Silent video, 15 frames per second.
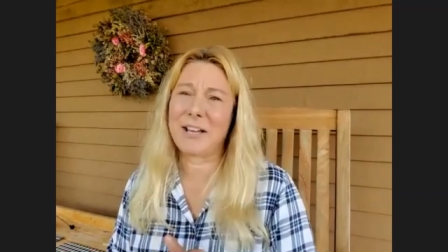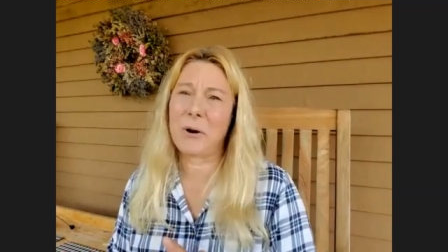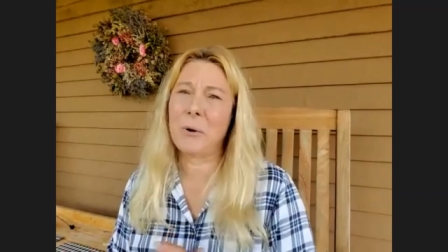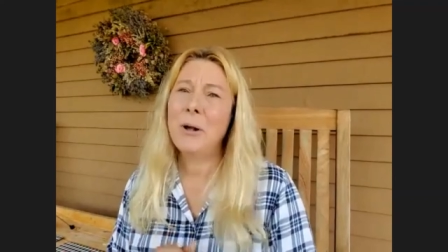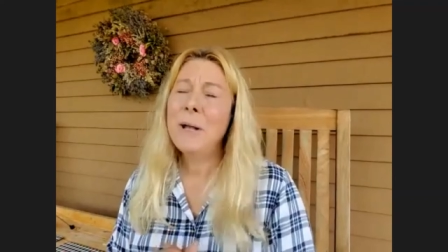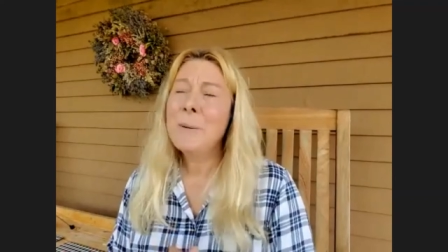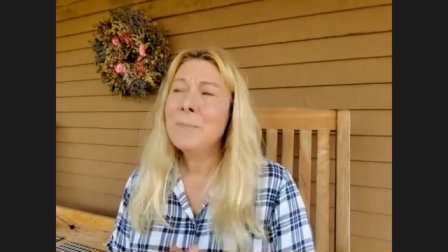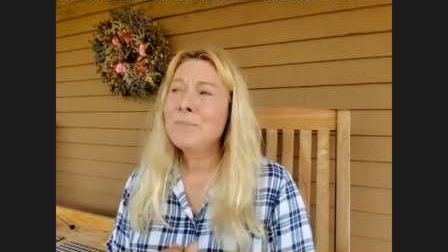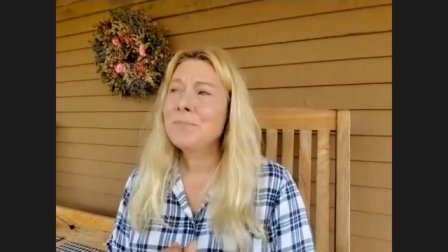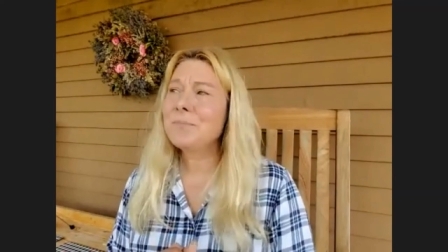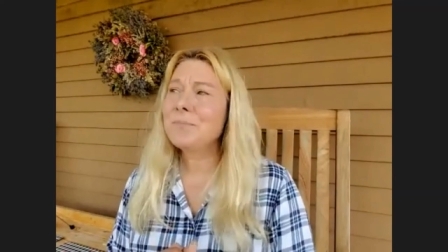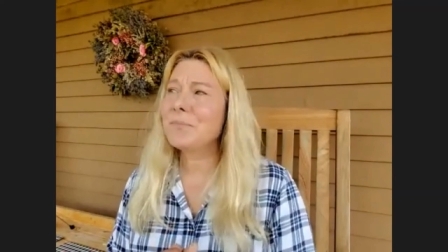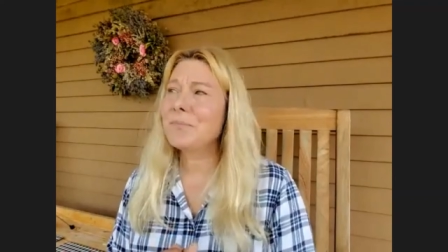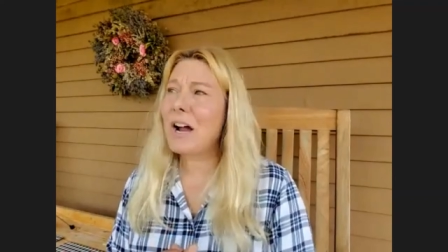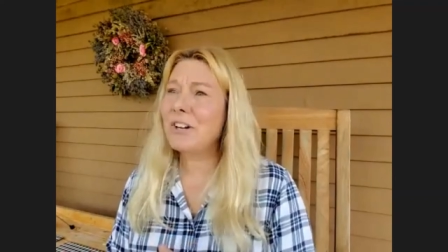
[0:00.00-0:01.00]
So
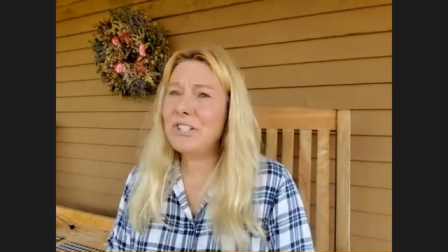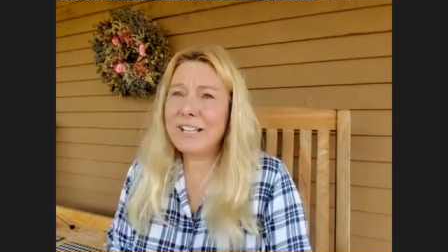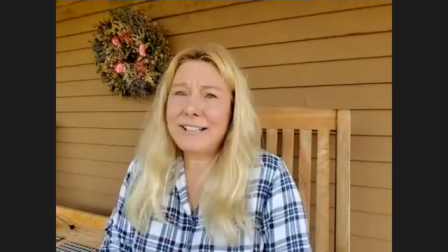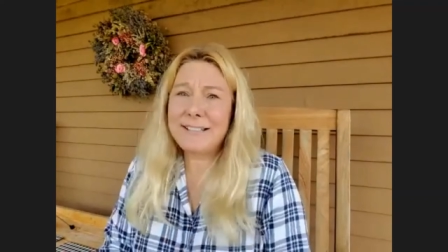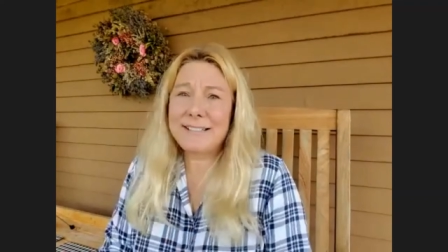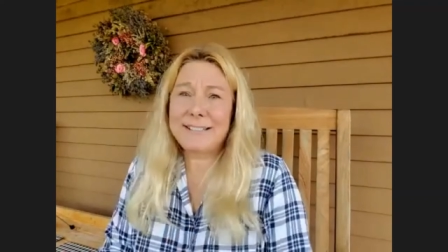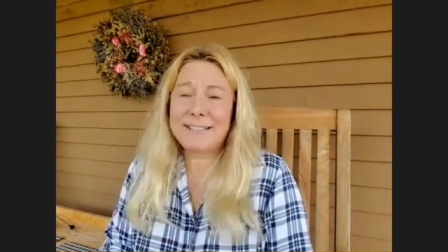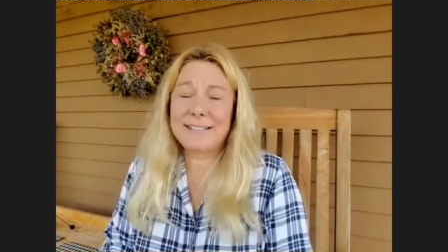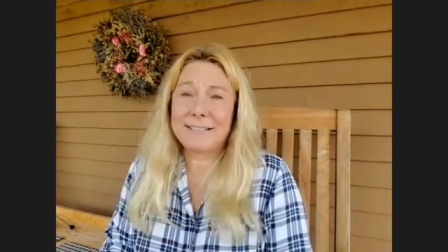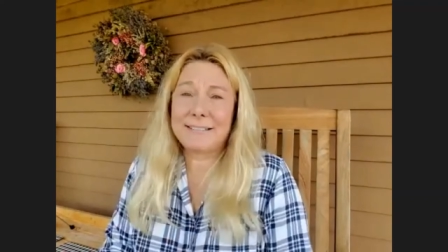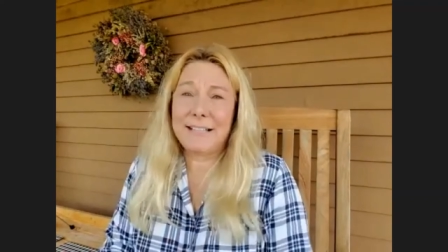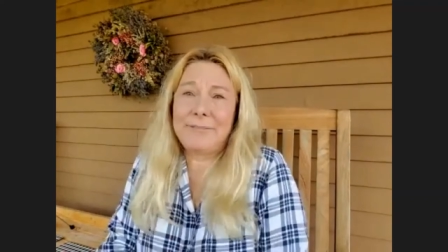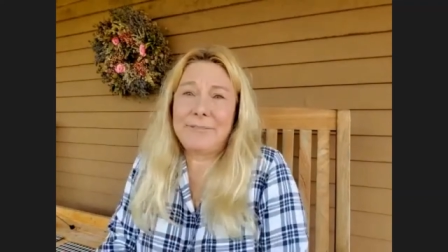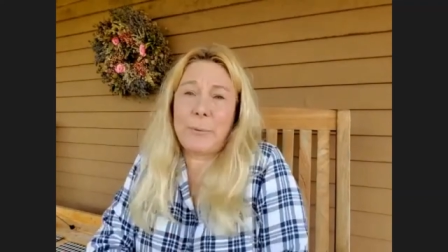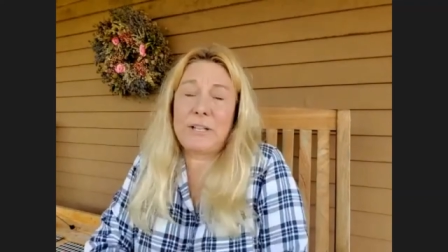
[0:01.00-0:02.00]
our chickens
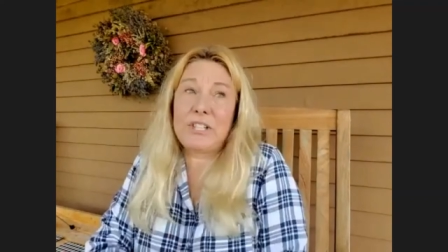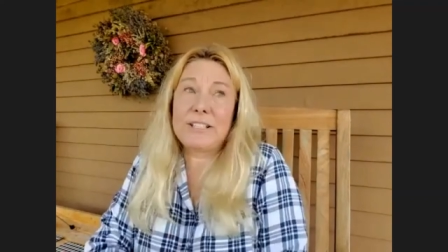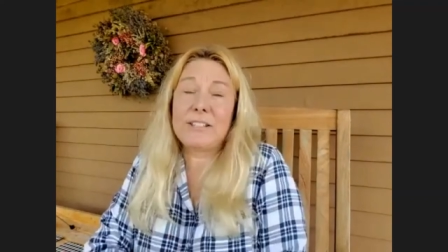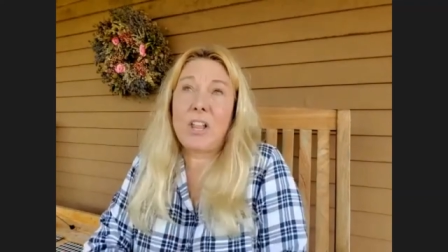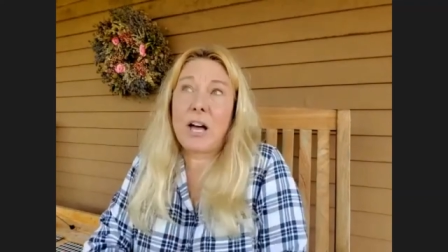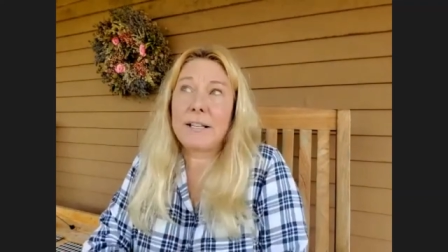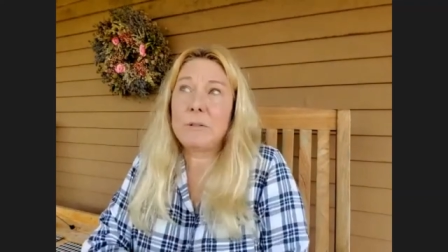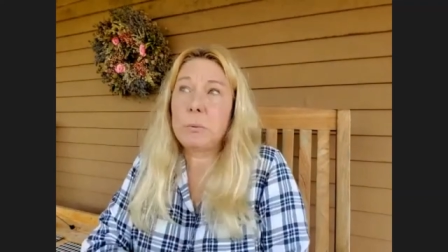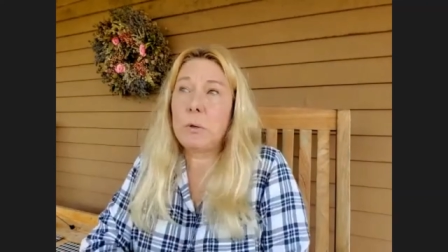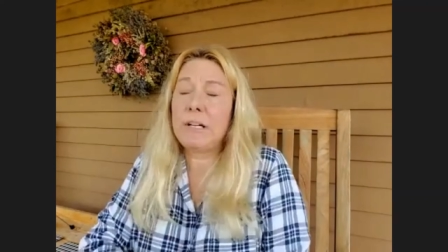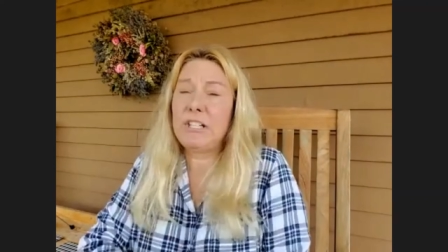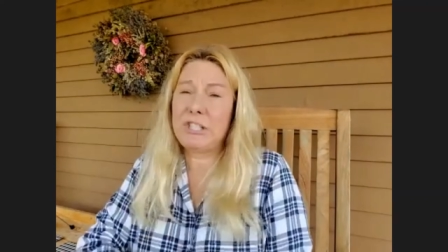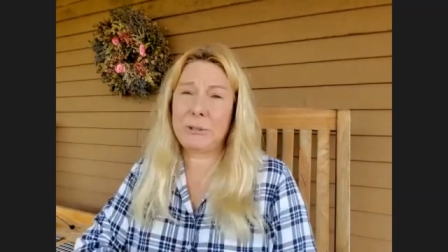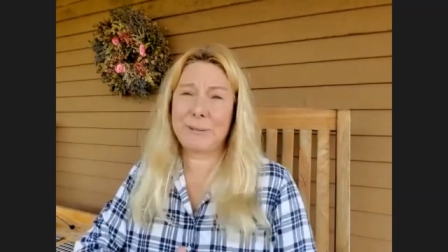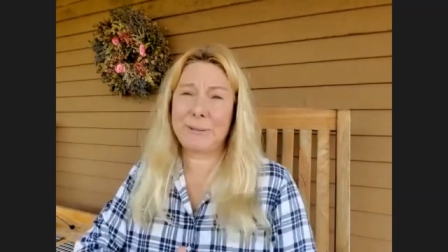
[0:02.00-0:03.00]
live. We just lost
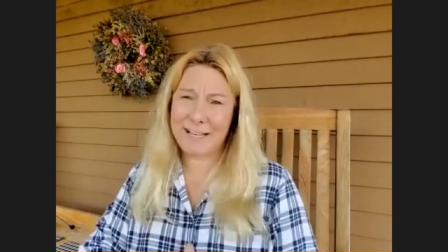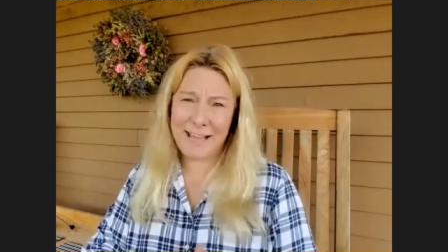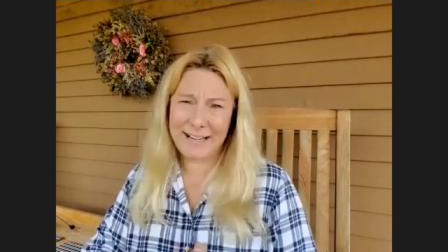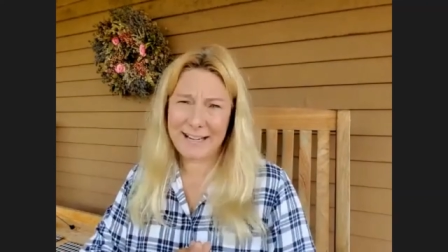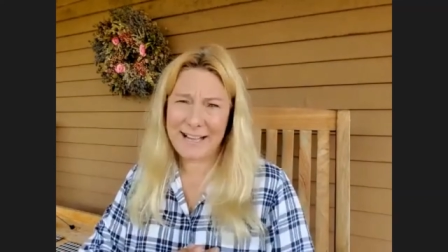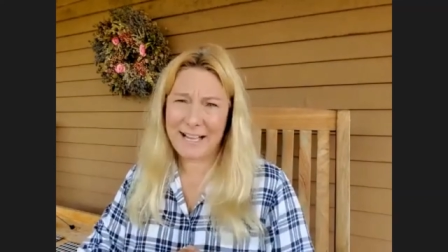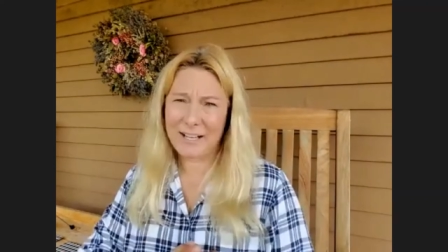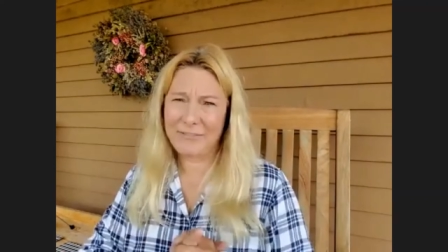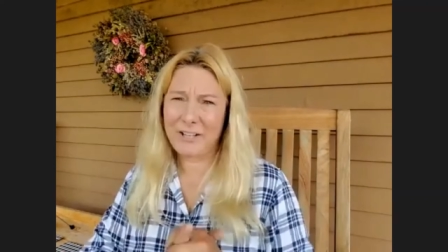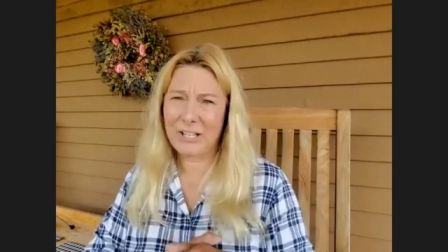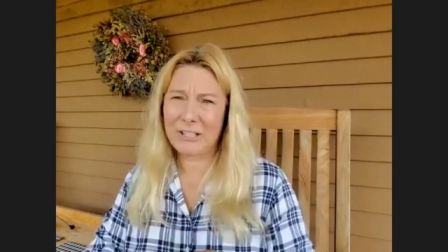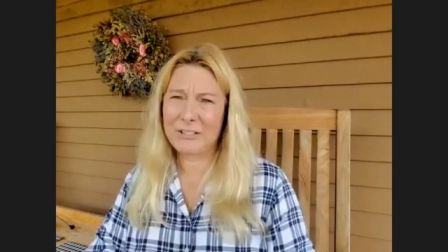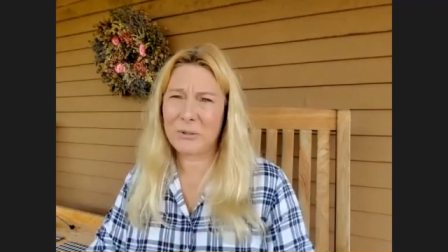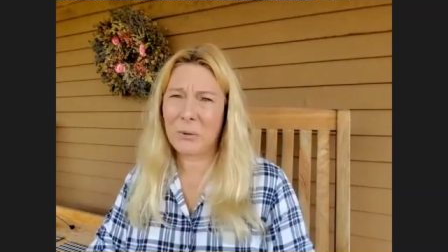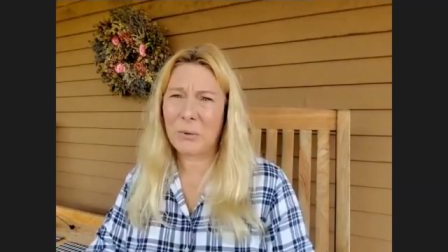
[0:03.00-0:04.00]
one. She was 9.5
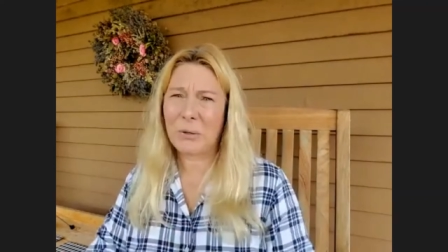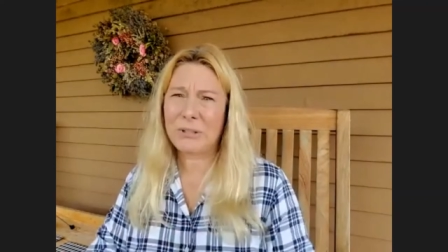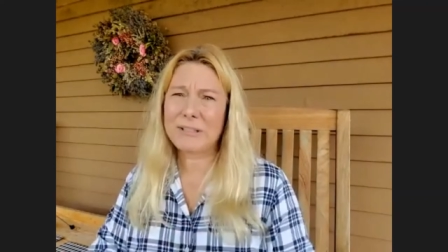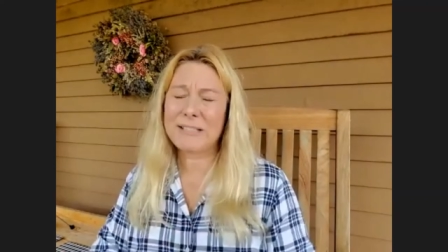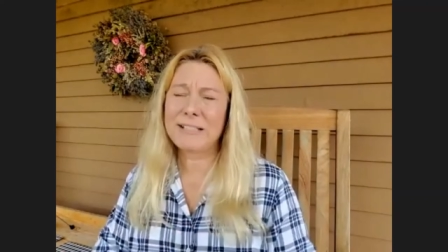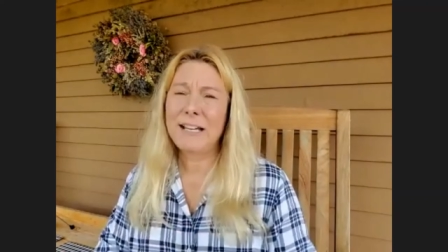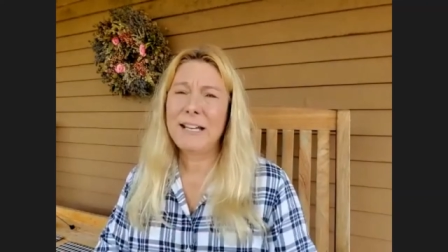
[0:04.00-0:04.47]
years old.